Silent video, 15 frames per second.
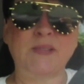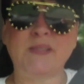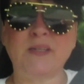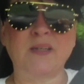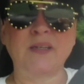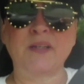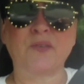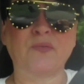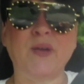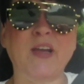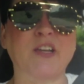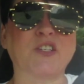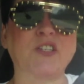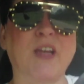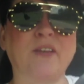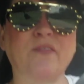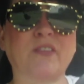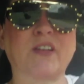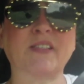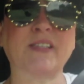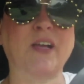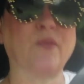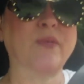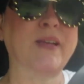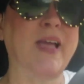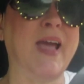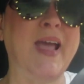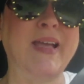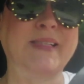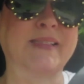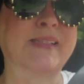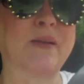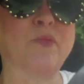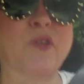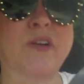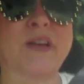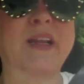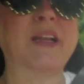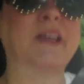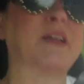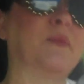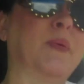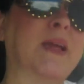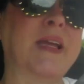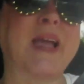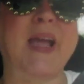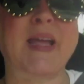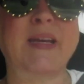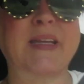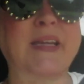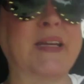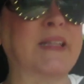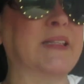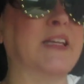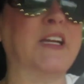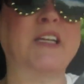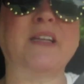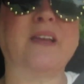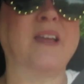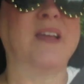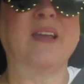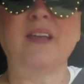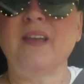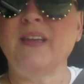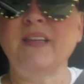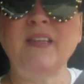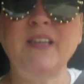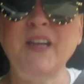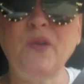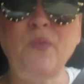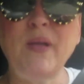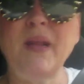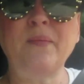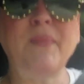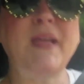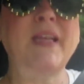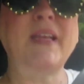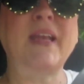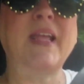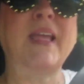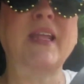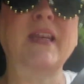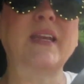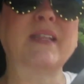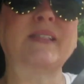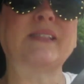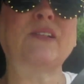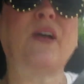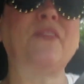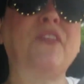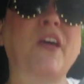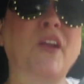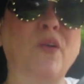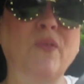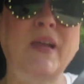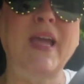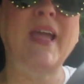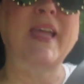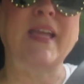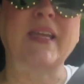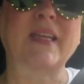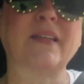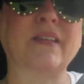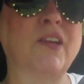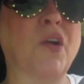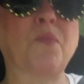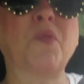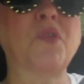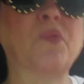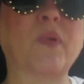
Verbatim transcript: still in a rush because um, I, I, I, had somewhere I needed to be. I had to get it there. You know what I mean? And so I thought, okay, no more